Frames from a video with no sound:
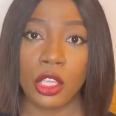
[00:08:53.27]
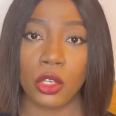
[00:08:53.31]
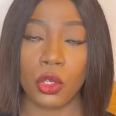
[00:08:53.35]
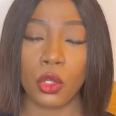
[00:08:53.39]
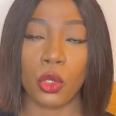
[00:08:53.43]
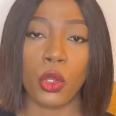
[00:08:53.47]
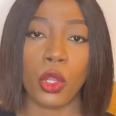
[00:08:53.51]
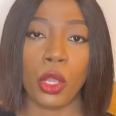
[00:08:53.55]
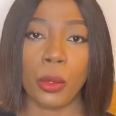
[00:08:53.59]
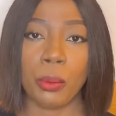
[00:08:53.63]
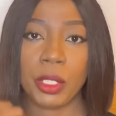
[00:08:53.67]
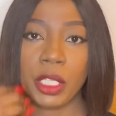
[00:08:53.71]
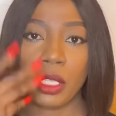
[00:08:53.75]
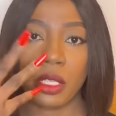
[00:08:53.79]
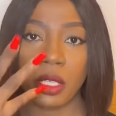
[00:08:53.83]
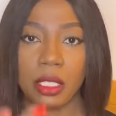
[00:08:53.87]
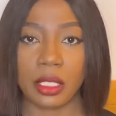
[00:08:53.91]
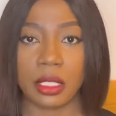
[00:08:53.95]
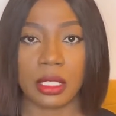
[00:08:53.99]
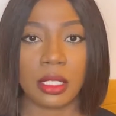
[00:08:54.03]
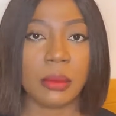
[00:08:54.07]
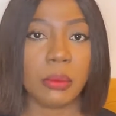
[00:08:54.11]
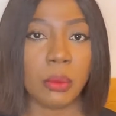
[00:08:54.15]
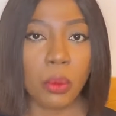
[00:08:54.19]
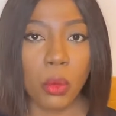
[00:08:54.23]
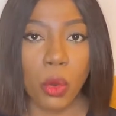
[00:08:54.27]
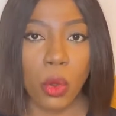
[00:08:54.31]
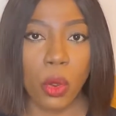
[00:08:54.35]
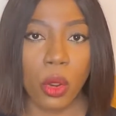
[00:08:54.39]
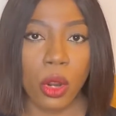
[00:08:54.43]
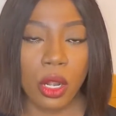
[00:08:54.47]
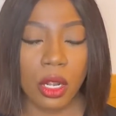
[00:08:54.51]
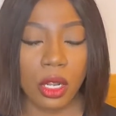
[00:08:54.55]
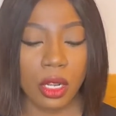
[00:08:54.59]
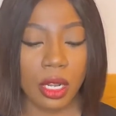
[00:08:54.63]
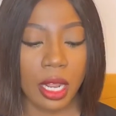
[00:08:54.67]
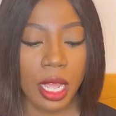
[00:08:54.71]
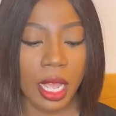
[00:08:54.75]
communicating
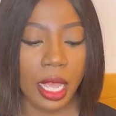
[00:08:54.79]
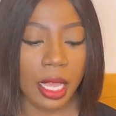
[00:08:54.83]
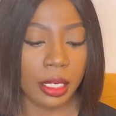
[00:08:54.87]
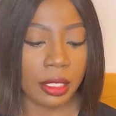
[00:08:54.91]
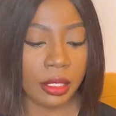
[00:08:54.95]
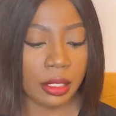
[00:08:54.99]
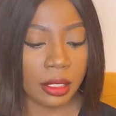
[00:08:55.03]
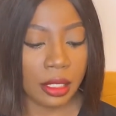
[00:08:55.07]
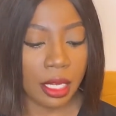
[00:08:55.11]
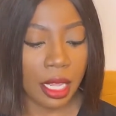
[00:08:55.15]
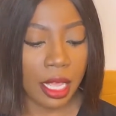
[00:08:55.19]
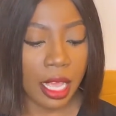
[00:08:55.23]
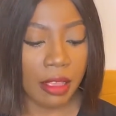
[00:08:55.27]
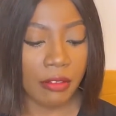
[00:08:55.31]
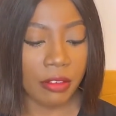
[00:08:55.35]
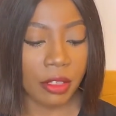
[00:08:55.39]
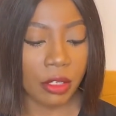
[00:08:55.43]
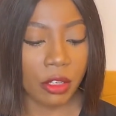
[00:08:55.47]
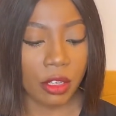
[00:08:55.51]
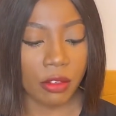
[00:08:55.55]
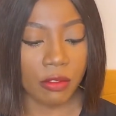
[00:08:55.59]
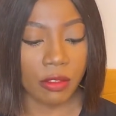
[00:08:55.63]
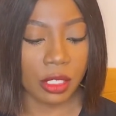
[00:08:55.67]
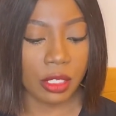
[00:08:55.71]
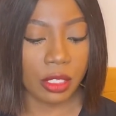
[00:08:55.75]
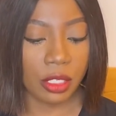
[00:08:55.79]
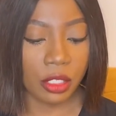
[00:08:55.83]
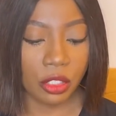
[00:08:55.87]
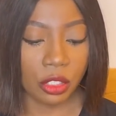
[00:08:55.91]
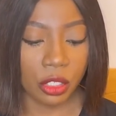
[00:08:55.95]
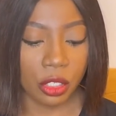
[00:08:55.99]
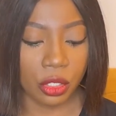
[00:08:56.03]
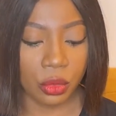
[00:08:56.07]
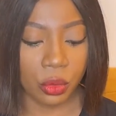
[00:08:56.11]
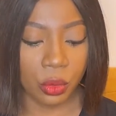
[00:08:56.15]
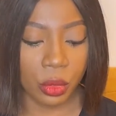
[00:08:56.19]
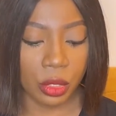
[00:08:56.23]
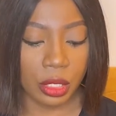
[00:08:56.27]
more and having
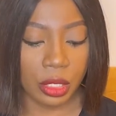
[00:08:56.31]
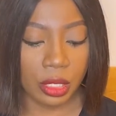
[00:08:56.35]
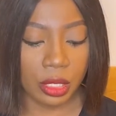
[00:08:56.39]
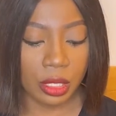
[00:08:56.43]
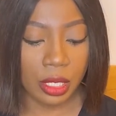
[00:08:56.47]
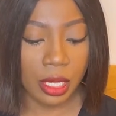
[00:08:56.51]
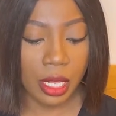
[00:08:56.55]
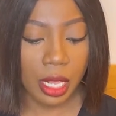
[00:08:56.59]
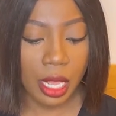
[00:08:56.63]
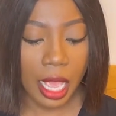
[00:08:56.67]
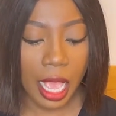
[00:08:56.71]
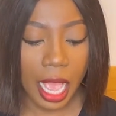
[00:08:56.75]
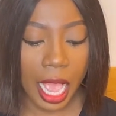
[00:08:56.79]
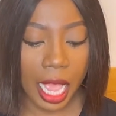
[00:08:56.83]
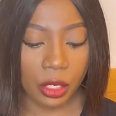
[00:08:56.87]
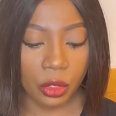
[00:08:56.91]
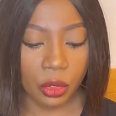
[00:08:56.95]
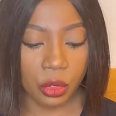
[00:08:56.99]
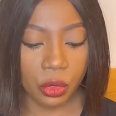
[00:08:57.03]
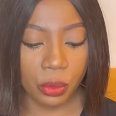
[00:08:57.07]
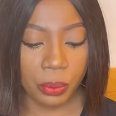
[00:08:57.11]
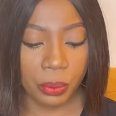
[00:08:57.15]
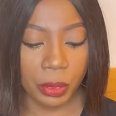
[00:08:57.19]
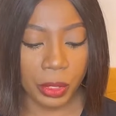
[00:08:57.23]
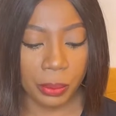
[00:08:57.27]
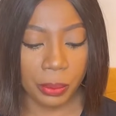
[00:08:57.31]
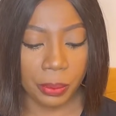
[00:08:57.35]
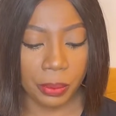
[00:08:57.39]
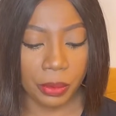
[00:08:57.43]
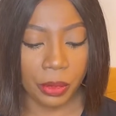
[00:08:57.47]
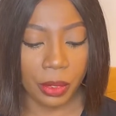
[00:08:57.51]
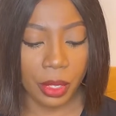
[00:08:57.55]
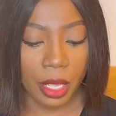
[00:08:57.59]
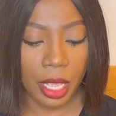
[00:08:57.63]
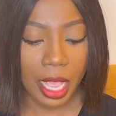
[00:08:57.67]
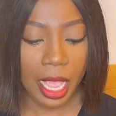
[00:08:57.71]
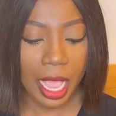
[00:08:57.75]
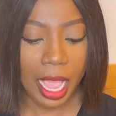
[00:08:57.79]
conversations with actual
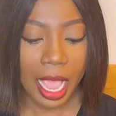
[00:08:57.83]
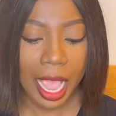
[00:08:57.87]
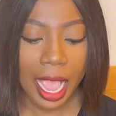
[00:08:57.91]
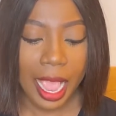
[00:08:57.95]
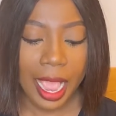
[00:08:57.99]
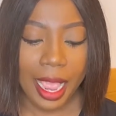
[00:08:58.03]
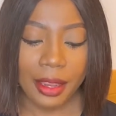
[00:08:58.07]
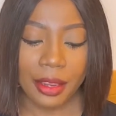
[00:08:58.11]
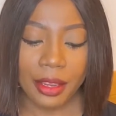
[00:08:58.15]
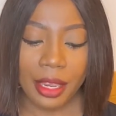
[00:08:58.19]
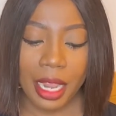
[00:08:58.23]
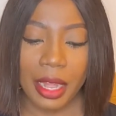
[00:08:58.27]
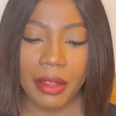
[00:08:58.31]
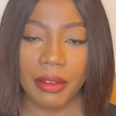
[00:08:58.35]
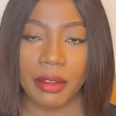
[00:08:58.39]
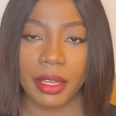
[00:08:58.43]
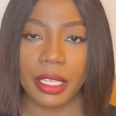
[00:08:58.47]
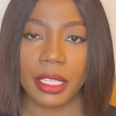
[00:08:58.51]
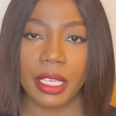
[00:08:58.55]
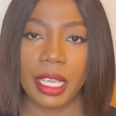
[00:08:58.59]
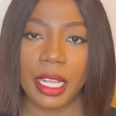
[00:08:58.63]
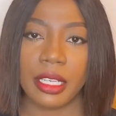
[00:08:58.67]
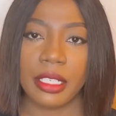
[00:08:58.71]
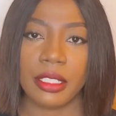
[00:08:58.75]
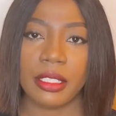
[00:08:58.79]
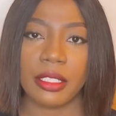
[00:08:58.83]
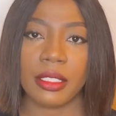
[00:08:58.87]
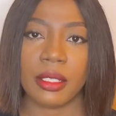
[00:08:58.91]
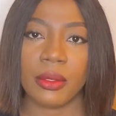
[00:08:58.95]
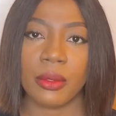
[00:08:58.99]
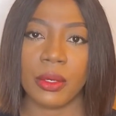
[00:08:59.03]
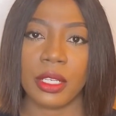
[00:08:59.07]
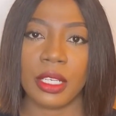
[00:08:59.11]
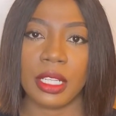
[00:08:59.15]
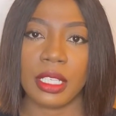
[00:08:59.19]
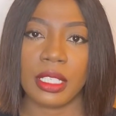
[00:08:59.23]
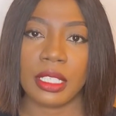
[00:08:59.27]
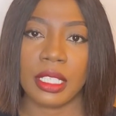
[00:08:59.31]
people. And Yeri is the
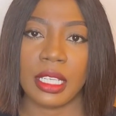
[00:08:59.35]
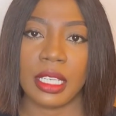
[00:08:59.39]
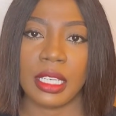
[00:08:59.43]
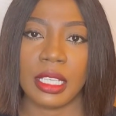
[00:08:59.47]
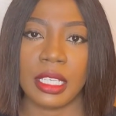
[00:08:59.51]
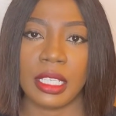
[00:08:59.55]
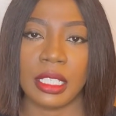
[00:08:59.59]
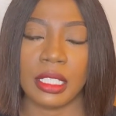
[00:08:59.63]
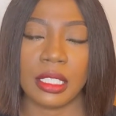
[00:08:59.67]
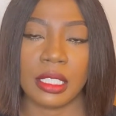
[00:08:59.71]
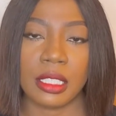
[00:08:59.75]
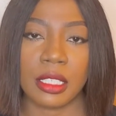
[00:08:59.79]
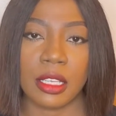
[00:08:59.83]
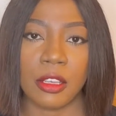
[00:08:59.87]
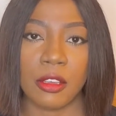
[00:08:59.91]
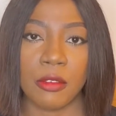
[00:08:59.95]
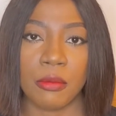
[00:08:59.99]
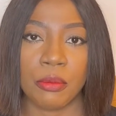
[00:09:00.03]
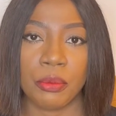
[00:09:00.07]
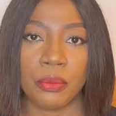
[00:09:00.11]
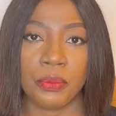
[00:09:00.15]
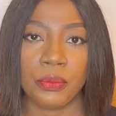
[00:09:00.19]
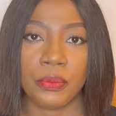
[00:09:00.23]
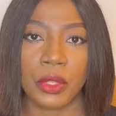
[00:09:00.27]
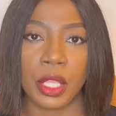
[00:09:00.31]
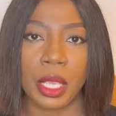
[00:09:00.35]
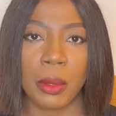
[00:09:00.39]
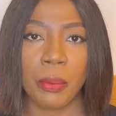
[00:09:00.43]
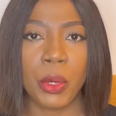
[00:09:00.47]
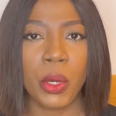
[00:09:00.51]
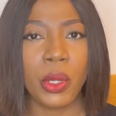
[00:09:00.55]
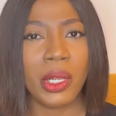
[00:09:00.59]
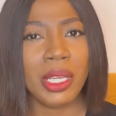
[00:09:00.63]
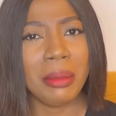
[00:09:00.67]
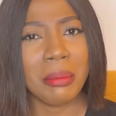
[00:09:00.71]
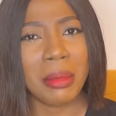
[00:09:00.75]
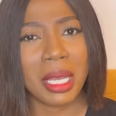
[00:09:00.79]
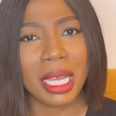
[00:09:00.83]
one that said he's a
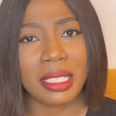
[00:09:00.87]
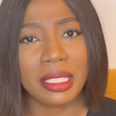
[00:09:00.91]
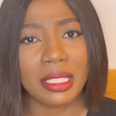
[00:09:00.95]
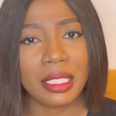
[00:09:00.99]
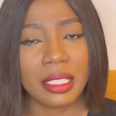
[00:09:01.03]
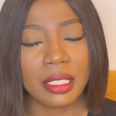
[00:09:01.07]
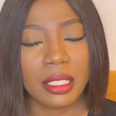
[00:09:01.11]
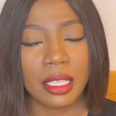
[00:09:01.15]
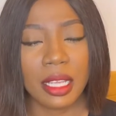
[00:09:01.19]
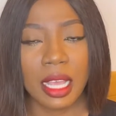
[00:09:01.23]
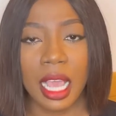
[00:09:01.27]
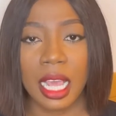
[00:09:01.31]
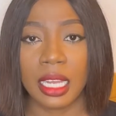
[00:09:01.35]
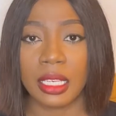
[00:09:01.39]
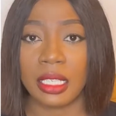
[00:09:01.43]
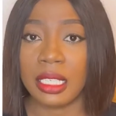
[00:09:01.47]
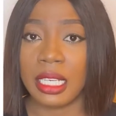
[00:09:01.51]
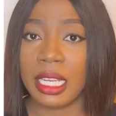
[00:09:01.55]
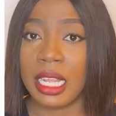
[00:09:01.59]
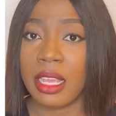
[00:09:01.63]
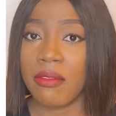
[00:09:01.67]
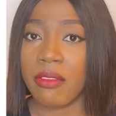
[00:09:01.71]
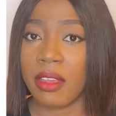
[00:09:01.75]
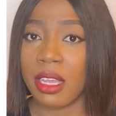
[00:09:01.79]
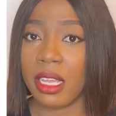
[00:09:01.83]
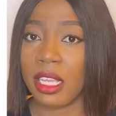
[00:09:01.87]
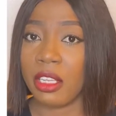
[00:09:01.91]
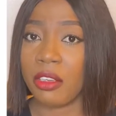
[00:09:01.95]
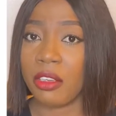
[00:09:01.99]
polymath. I've never heard